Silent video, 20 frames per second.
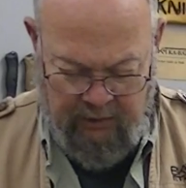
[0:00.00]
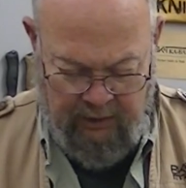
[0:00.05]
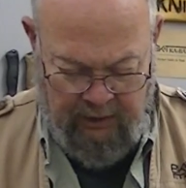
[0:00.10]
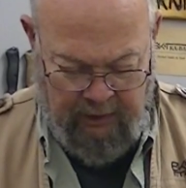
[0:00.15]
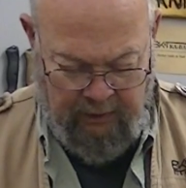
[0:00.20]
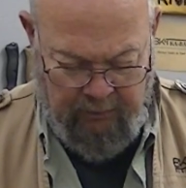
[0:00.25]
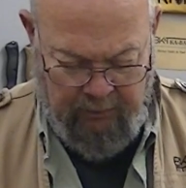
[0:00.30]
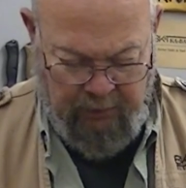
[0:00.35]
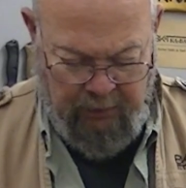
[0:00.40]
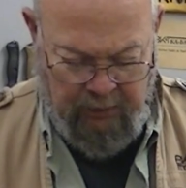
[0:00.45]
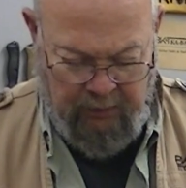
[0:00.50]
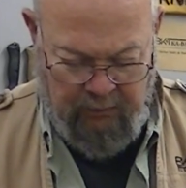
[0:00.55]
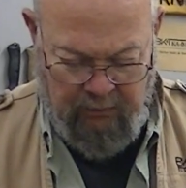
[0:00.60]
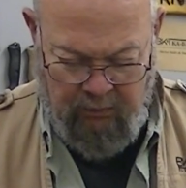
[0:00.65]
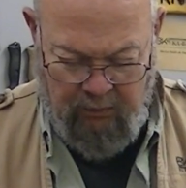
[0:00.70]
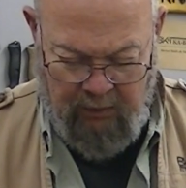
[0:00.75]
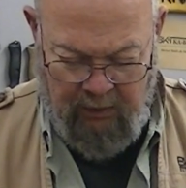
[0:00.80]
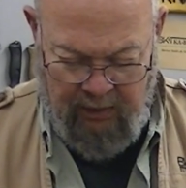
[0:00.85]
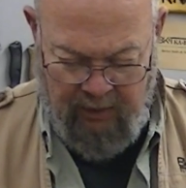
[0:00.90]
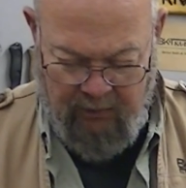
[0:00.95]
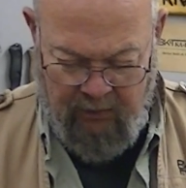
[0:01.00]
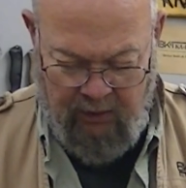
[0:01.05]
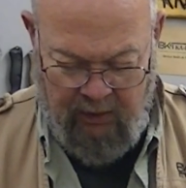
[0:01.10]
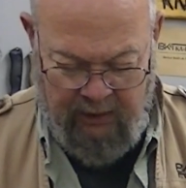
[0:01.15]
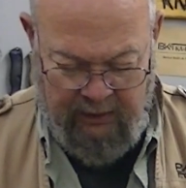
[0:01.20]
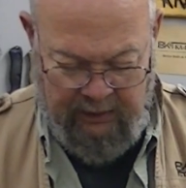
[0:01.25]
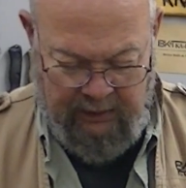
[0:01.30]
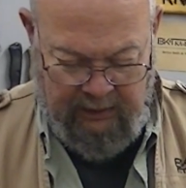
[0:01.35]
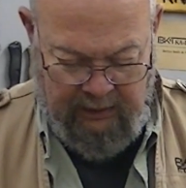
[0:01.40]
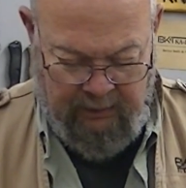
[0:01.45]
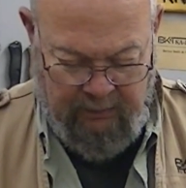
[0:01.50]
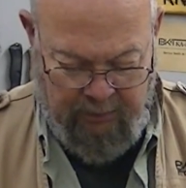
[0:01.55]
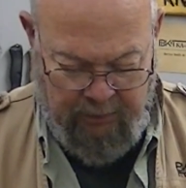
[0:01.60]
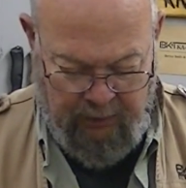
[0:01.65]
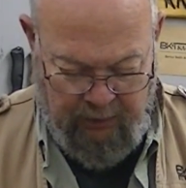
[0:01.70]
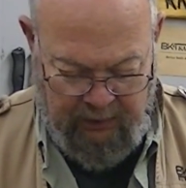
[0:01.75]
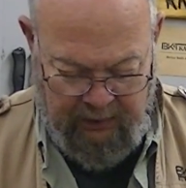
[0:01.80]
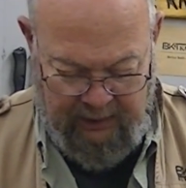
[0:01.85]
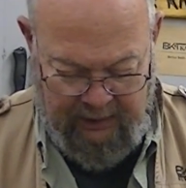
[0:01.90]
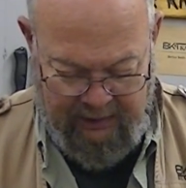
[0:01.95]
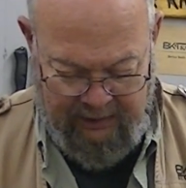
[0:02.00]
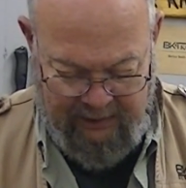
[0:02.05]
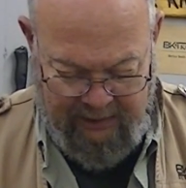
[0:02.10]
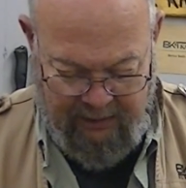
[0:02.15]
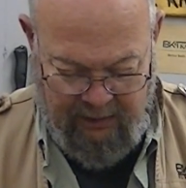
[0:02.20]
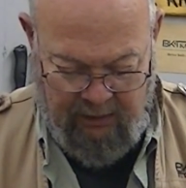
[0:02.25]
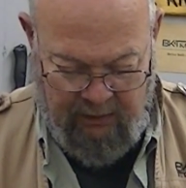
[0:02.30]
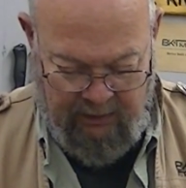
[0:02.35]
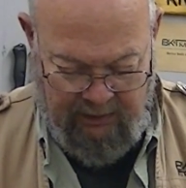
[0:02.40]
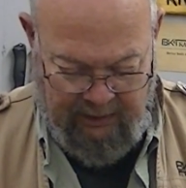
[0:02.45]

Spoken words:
and put whatever I need to put in there.